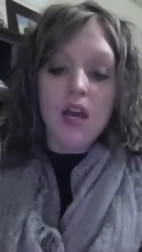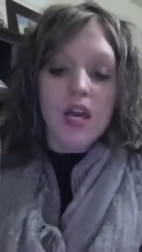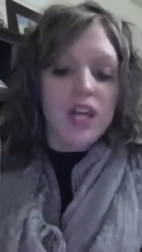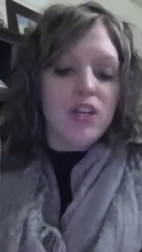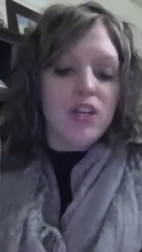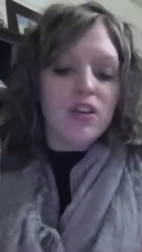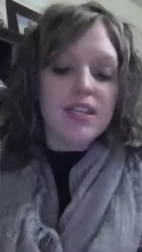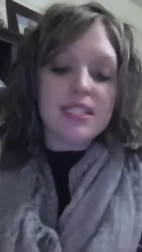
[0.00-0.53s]
and
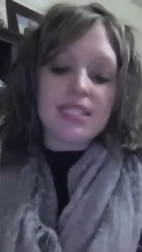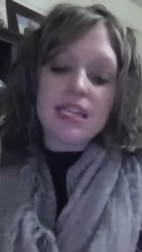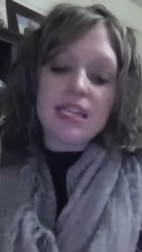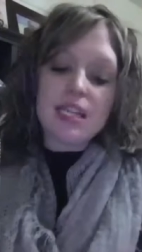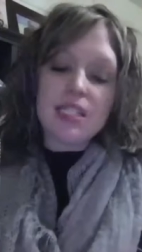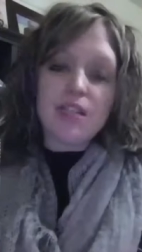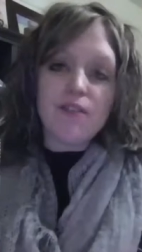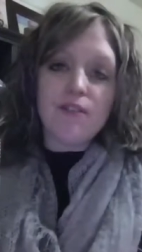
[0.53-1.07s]
you can see
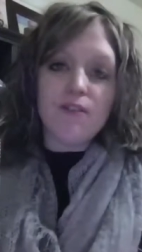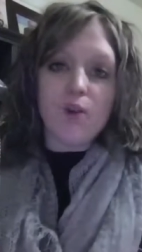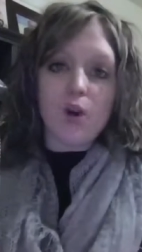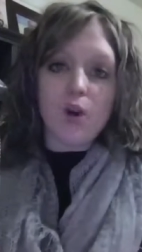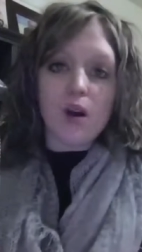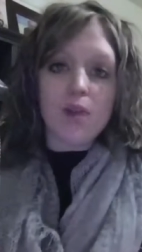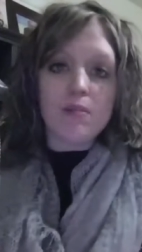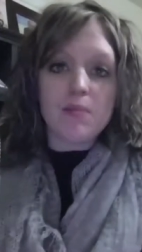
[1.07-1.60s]
this in
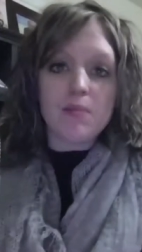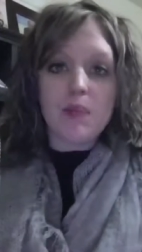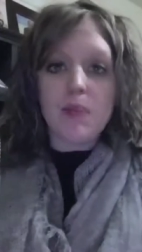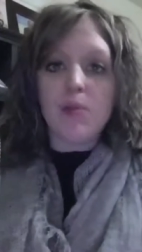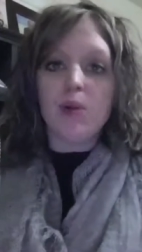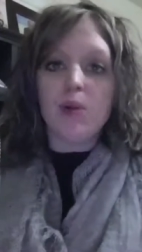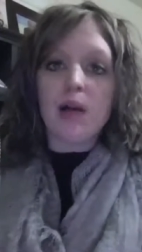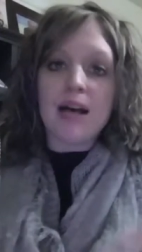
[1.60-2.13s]
forums,
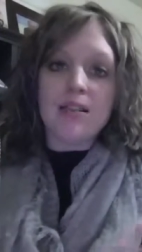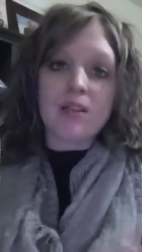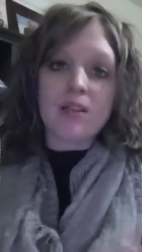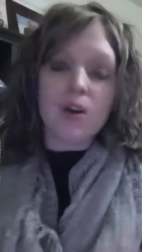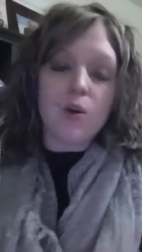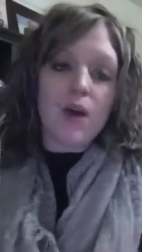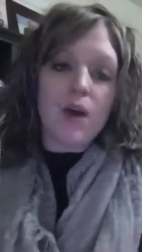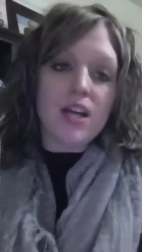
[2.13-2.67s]
people will ask a
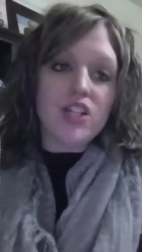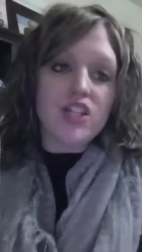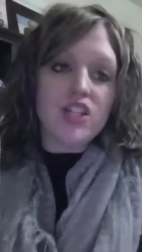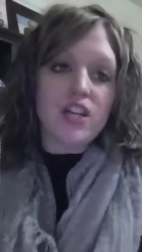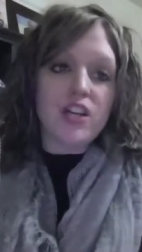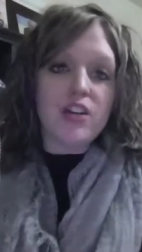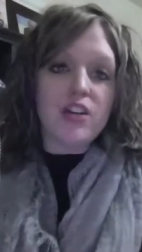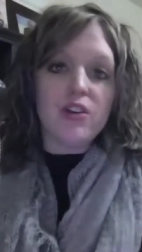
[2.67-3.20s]
question
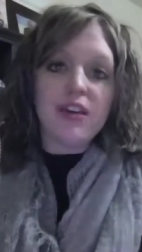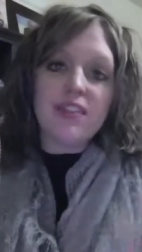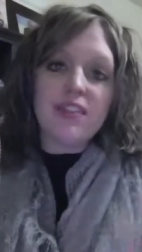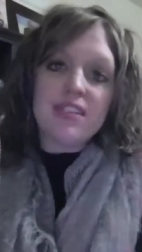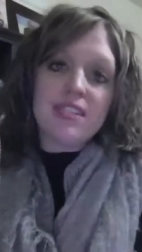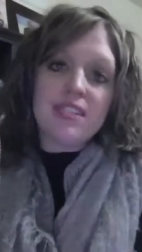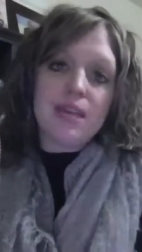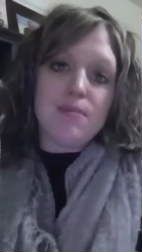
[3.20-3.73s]
and you'll get the
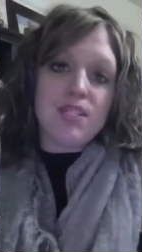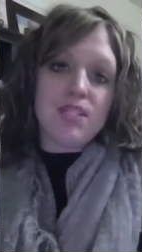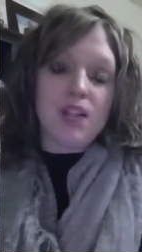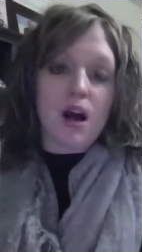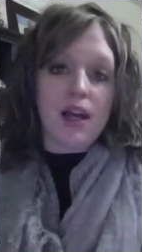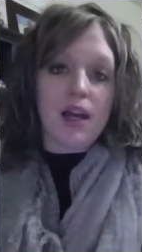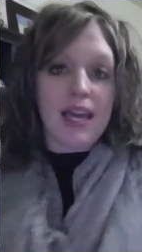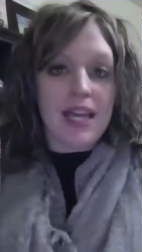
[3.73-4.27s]
same
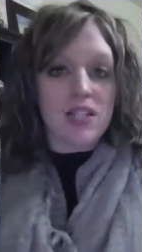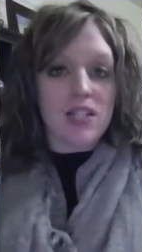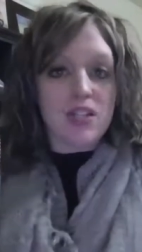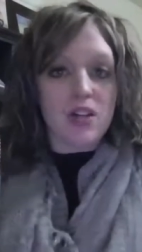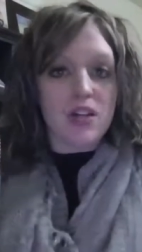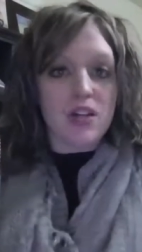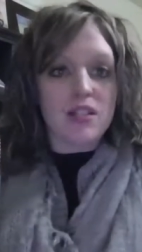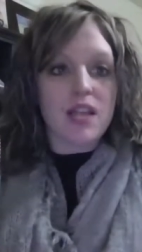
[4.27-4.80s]
stock
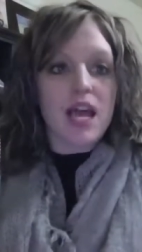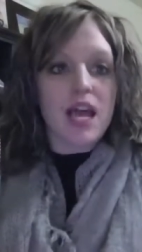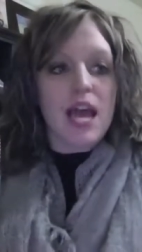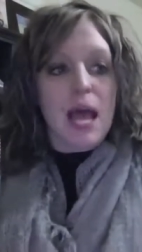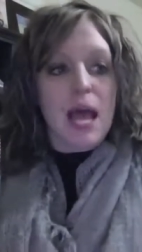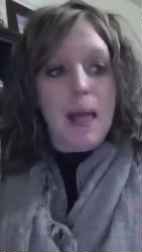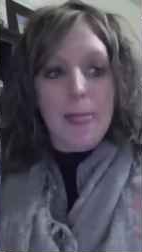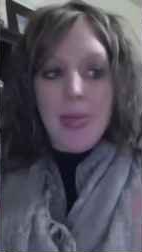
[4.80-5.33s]
answers
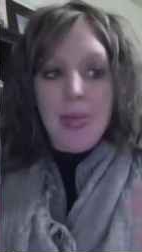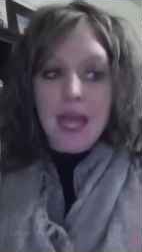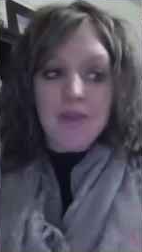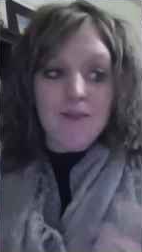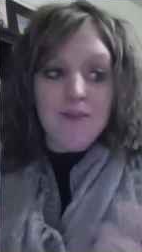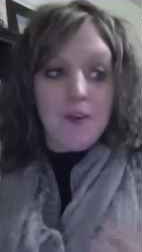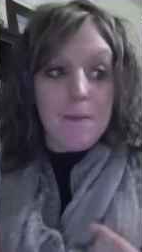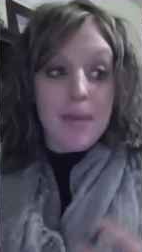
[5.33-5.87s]
and
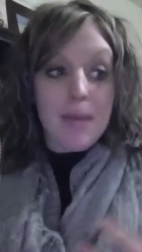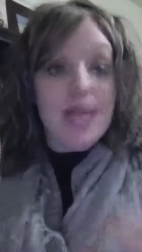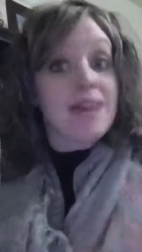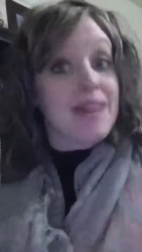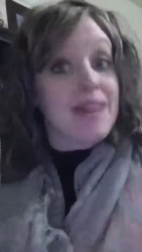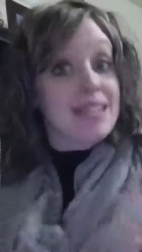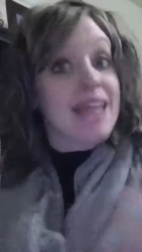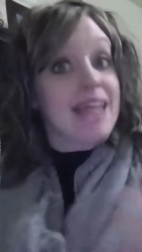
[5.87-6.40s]
for me and
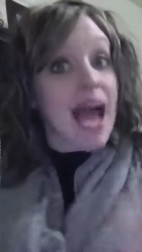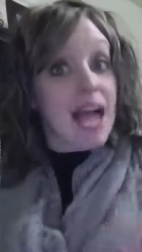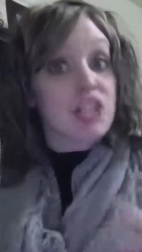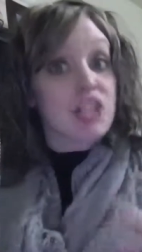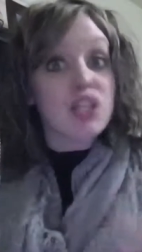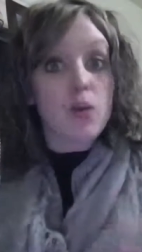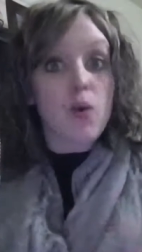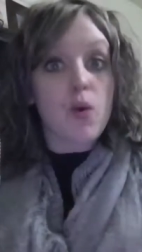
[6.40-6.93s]
that's
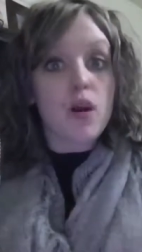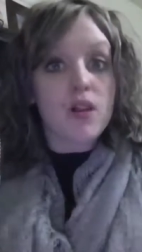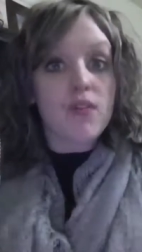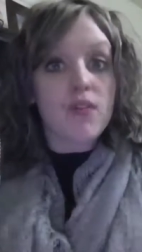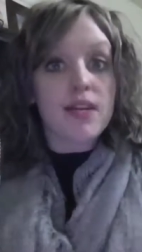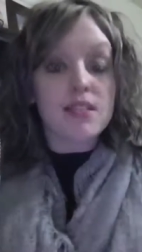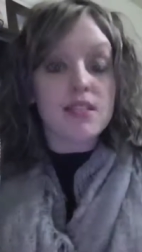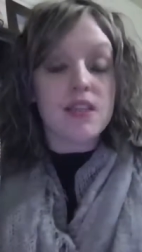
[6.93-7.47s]
actually one of the
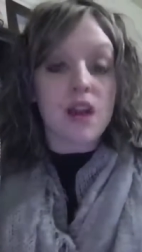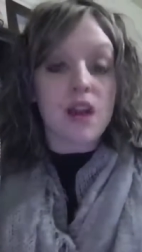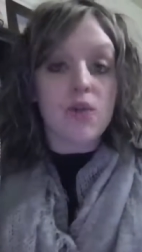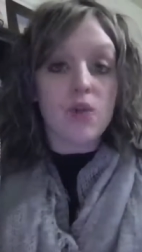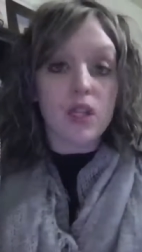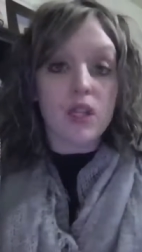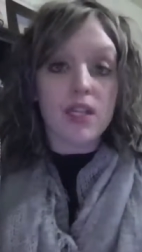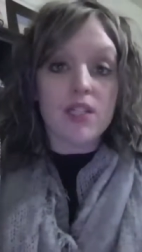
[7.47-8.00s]
reasons that i
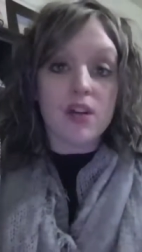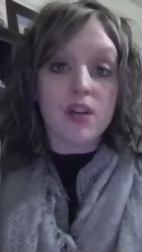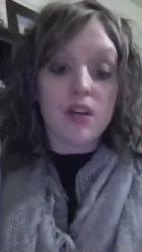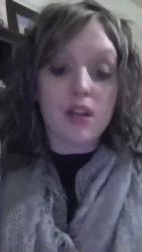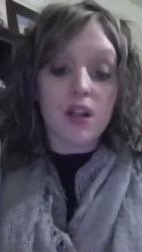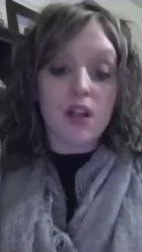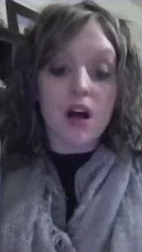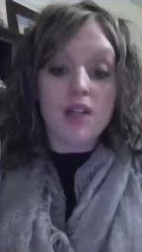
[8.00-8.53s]
really started
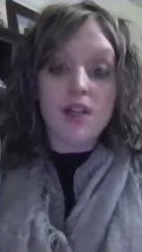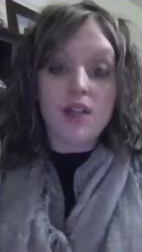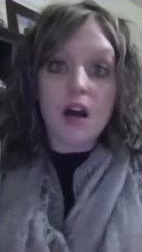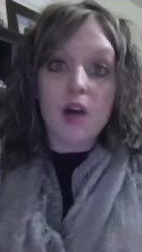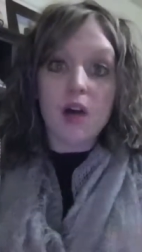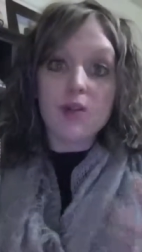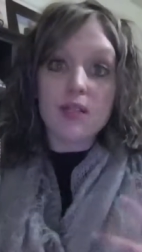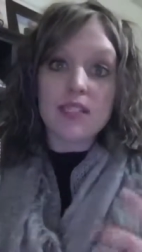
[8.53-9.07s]
the law
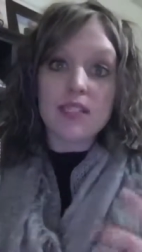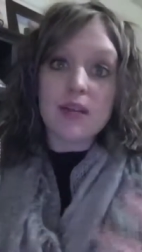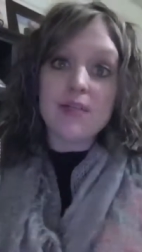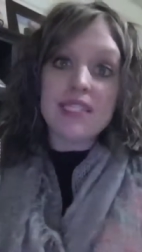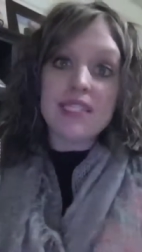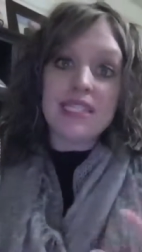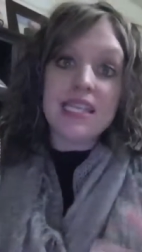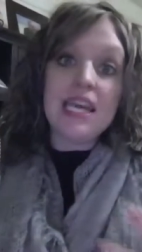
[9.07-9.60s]
tog was because i was
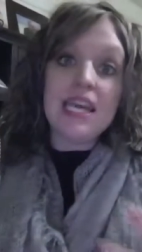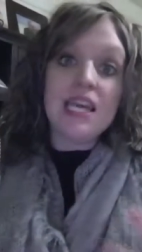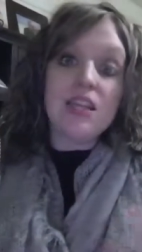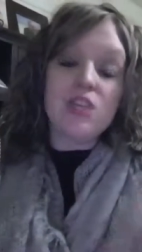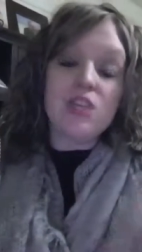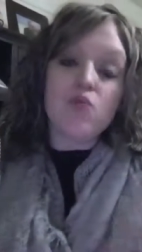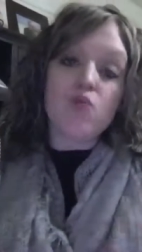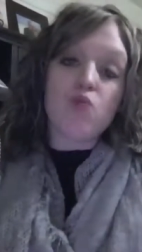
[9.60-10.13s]
seeing
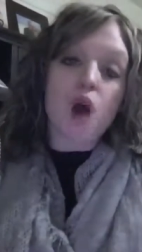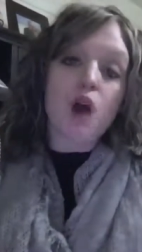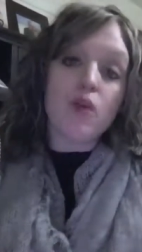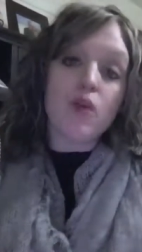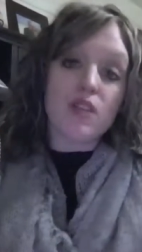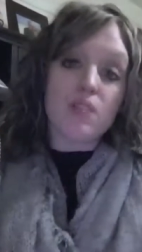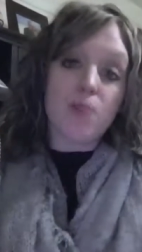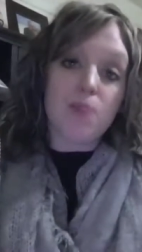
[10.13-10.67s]
these wrong
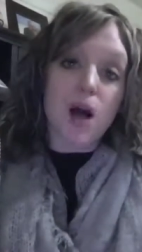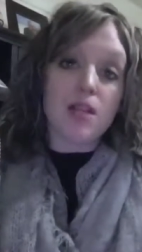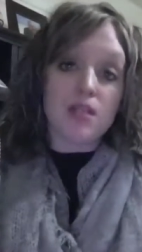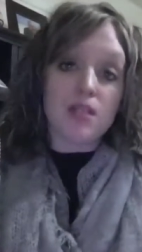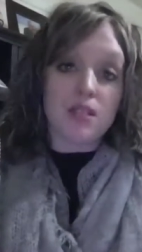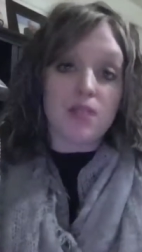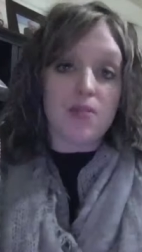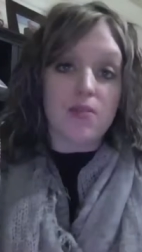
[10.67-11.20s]

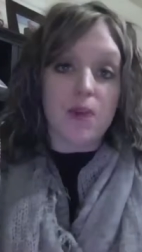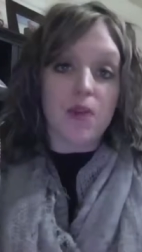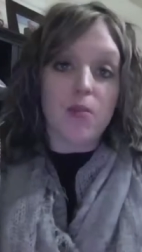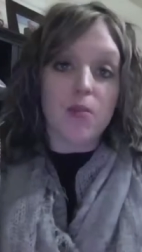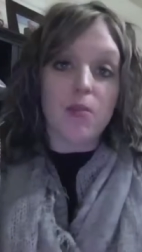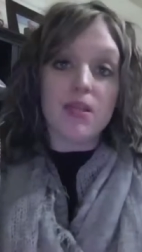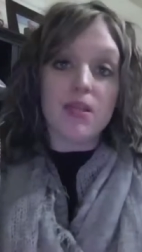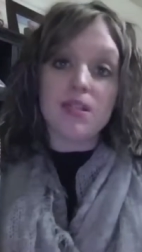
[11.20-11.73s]
responses from other
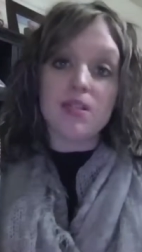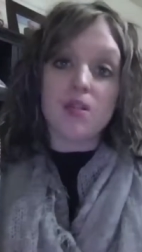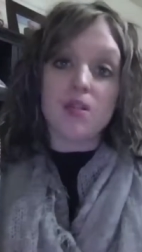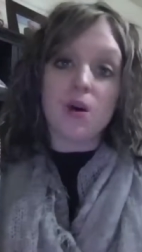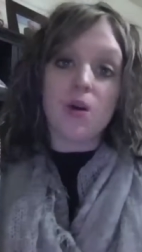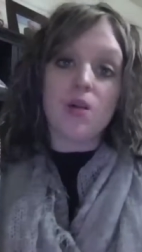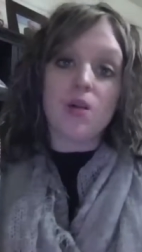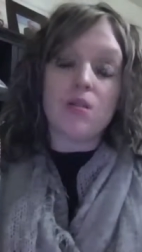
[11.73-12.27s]
business
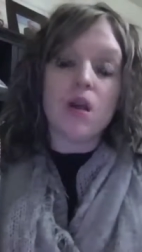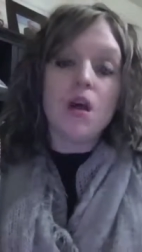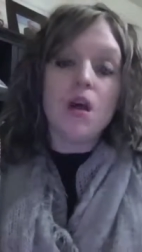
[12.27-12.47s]
owners